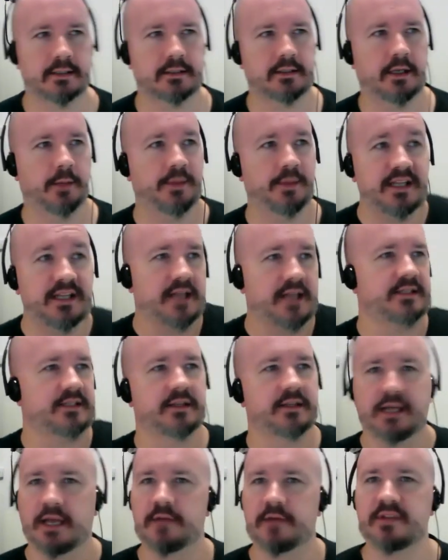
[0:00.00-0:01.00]
I mean, that's the
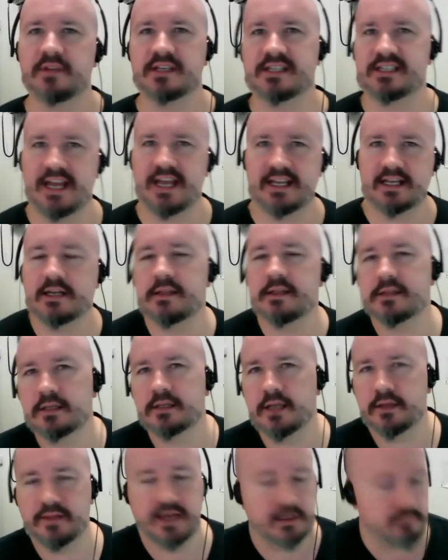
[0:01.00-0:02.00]
thing. Have they said anything
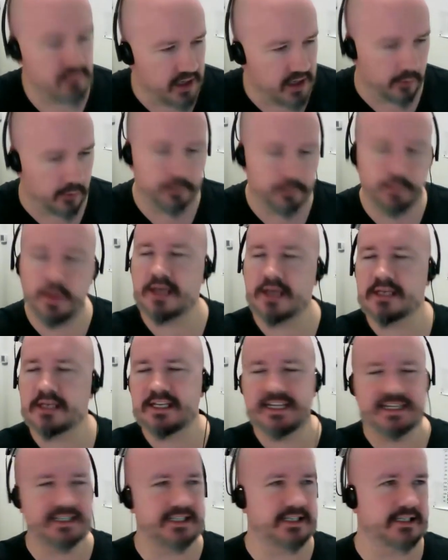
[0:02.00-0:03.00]
like that? No. But
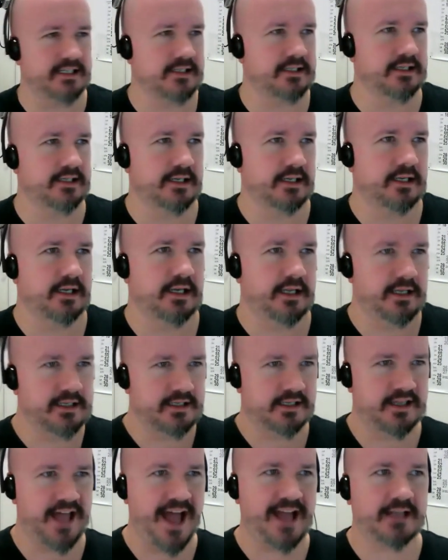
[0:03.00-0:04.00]
is
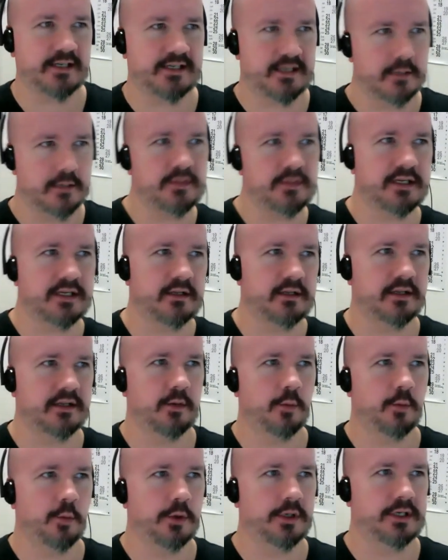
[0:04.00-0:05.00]
that something
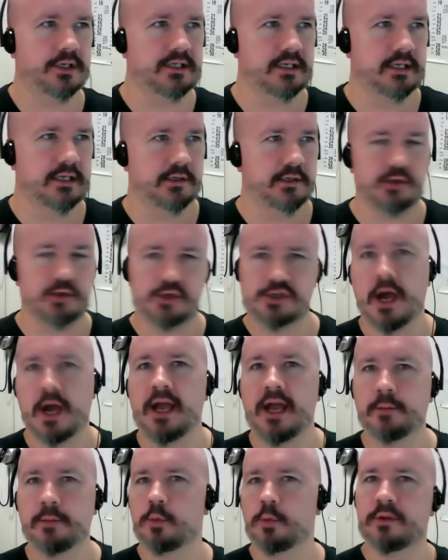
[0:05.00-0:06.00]
that would
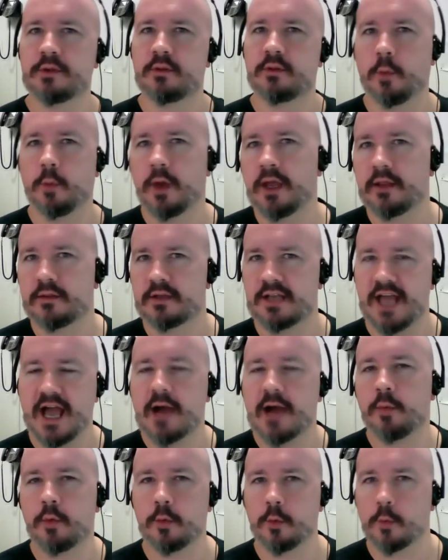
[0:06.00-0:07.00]
jibe with the way that
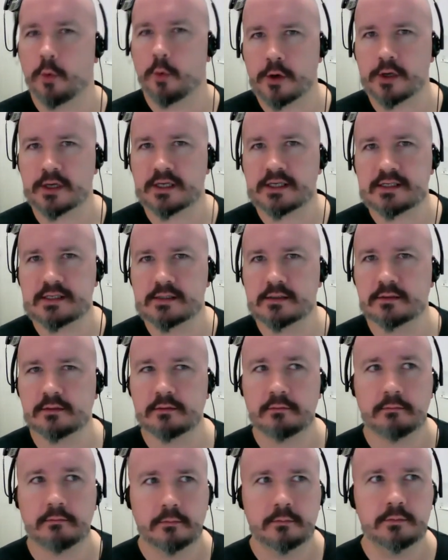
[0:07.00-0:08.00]
Apple works?
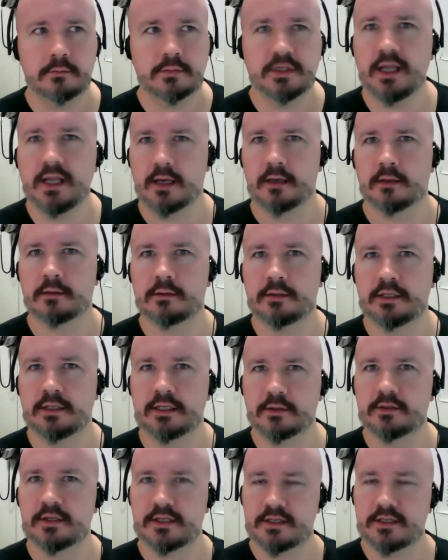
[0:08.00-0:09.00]
yeah,
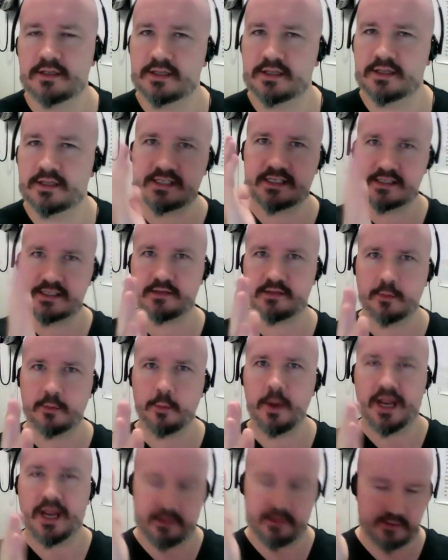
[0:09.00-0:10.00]
this is the
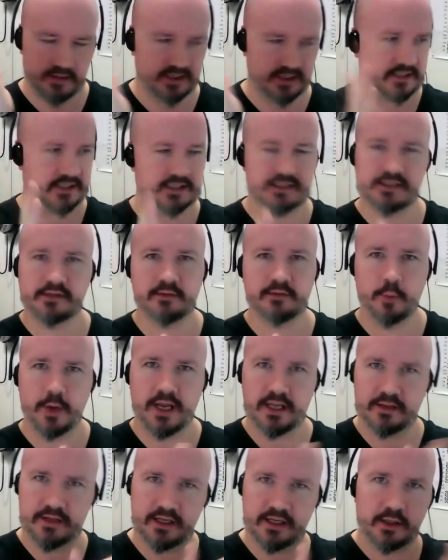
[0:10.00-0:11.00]
way. This is the
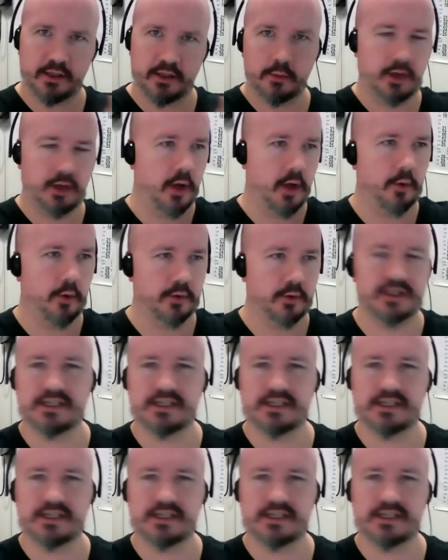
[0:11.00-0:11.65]
way that you code.